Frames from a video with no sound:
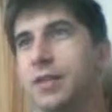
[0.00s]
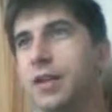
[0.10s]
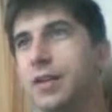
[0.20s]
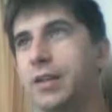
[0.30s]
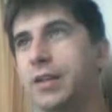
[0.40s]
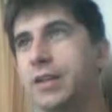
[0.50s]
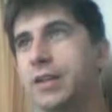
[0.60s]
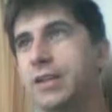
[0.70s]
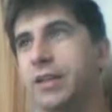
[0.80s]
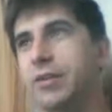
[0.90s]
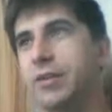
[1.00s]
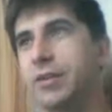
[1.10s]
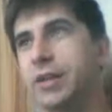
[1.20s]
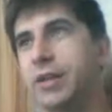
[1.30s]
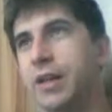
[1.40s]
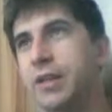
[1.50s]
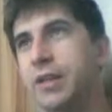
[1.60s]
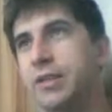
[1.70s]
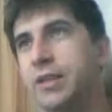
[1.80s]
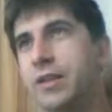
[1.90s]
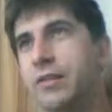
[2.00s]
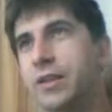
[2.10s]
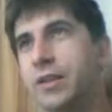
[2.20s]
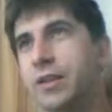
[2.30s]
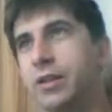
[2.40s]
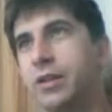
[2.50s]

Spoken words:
Yes, thank you, Unity. I definitely.